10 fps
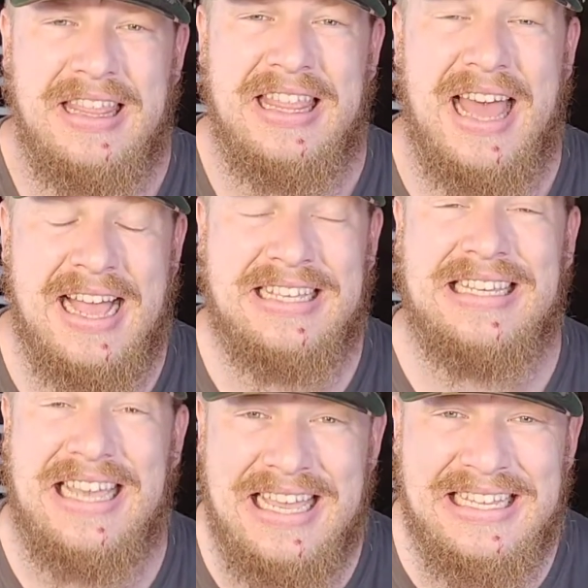
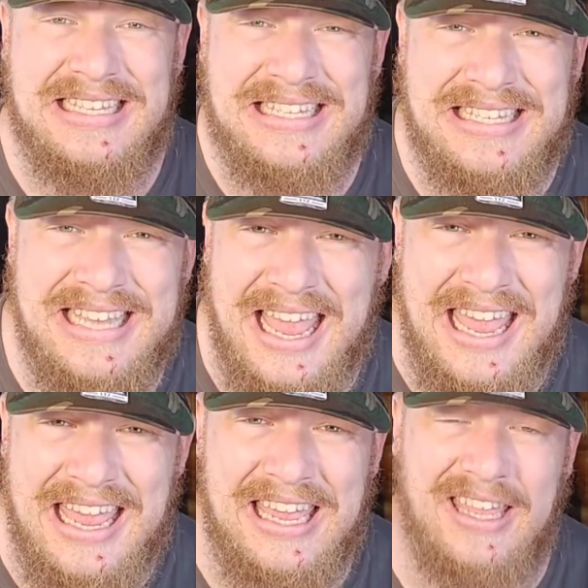That's
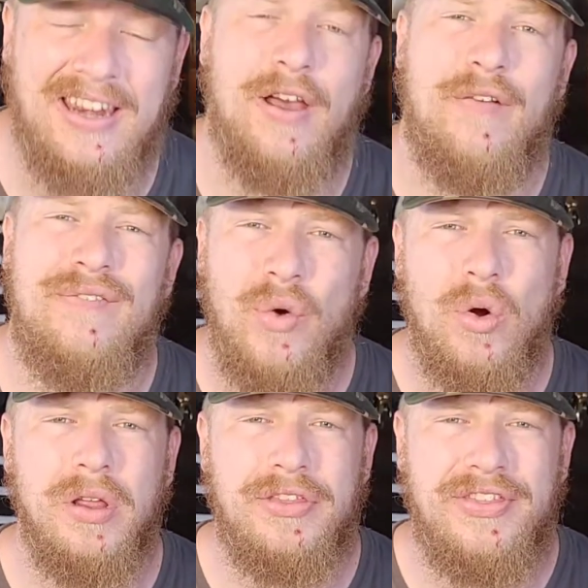insane.
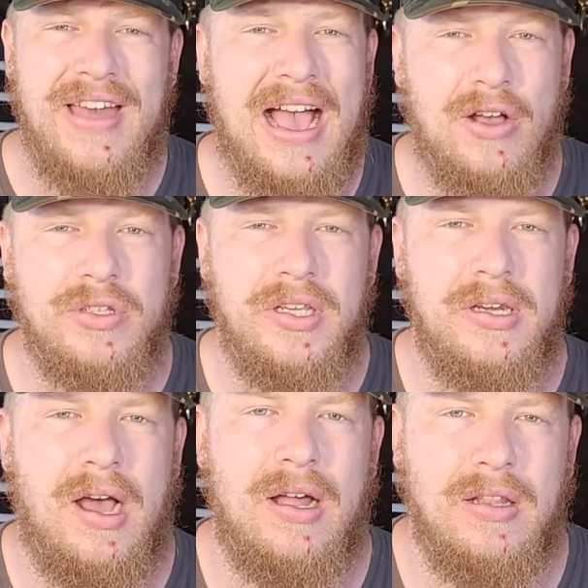
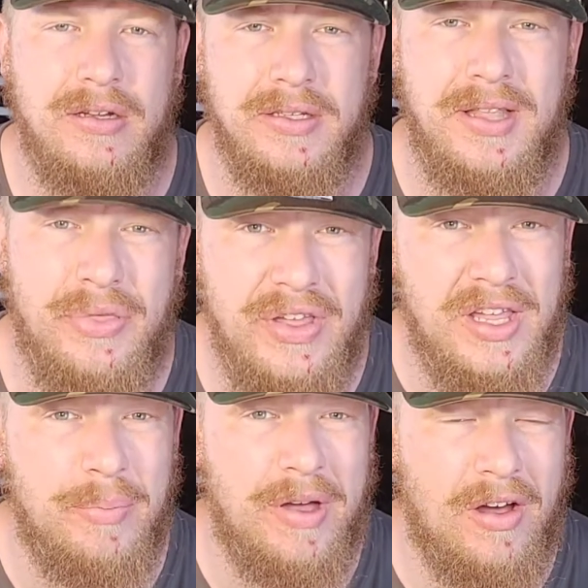$4,000. Now
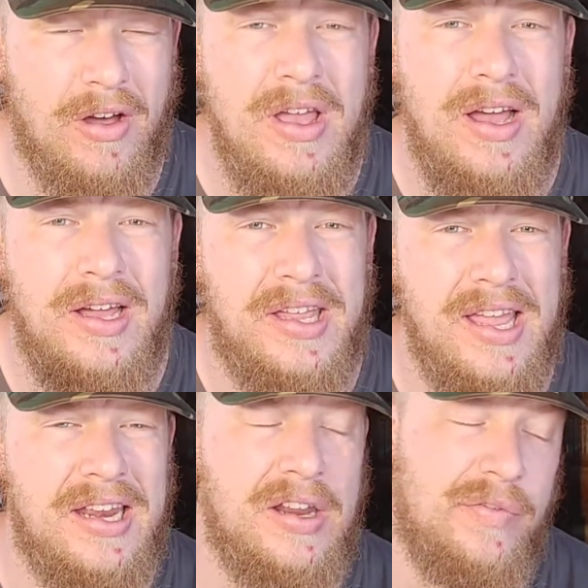think about,
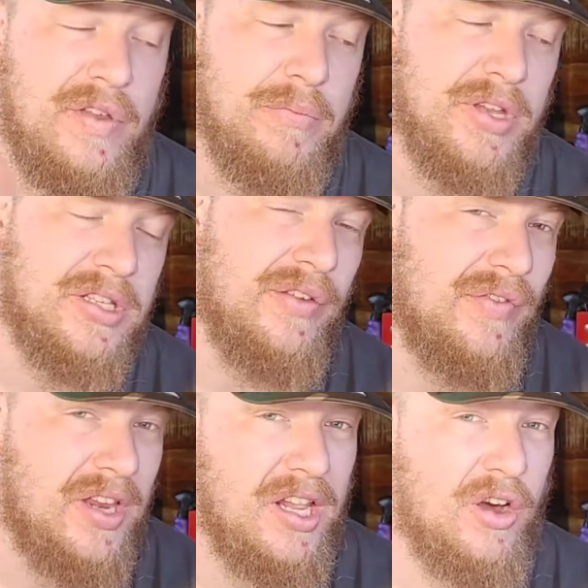again, if you missed the
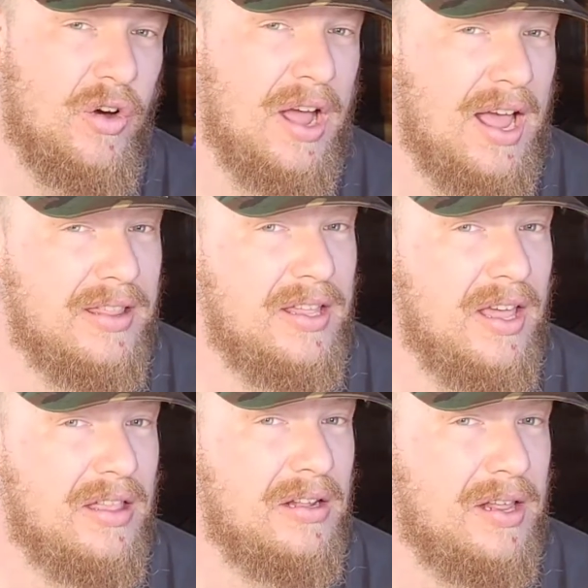video I had the
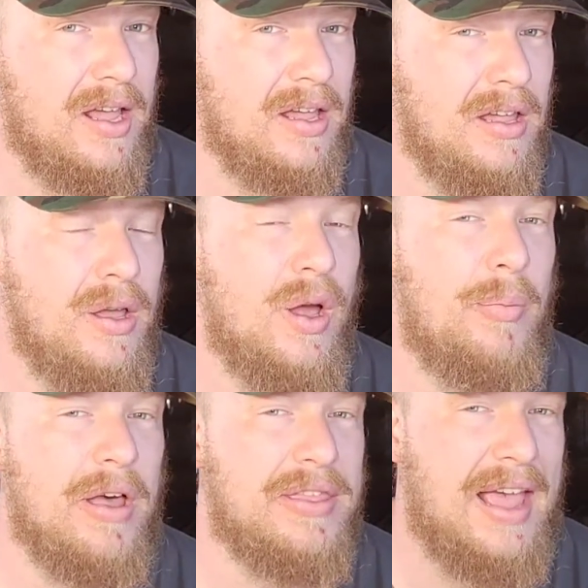other day
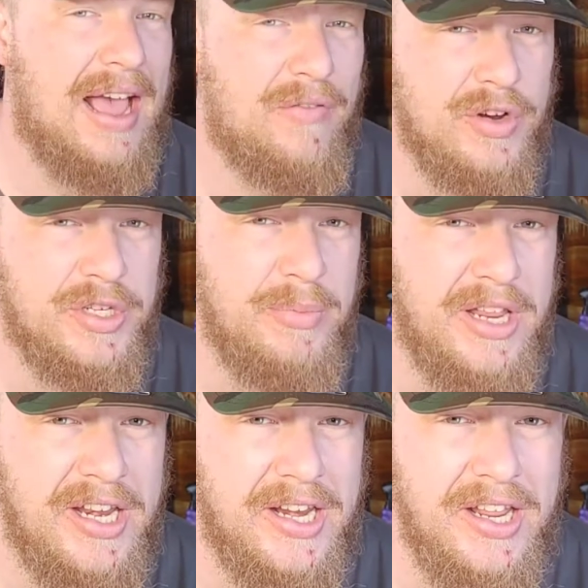about the average
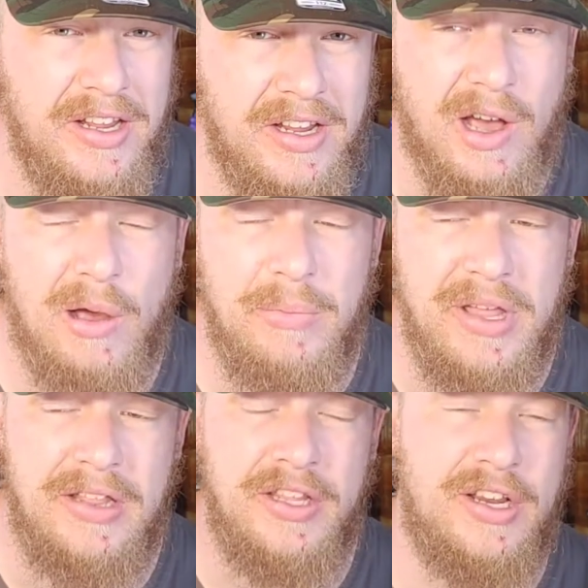median income
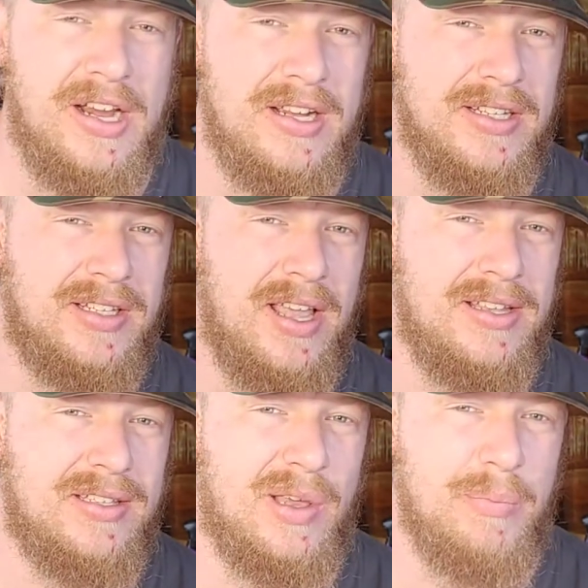in the United
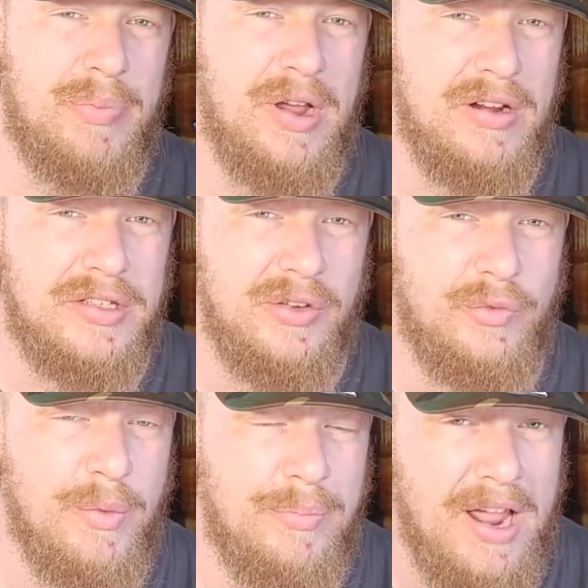States compared to
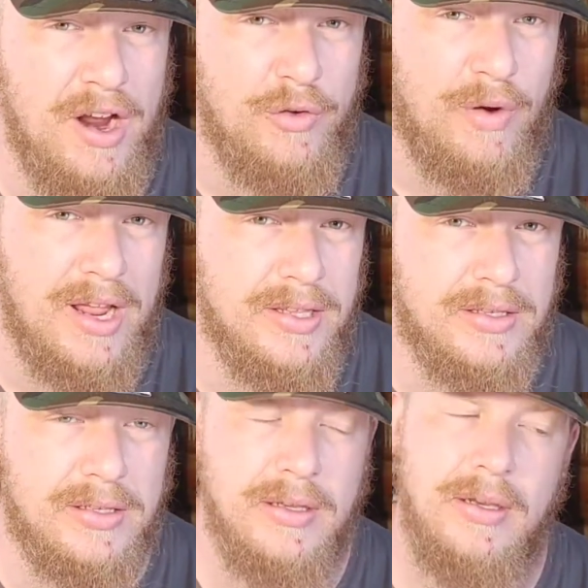repair
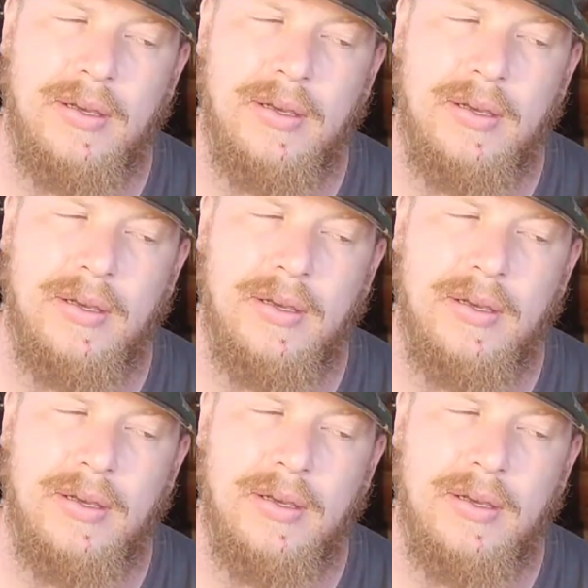rates,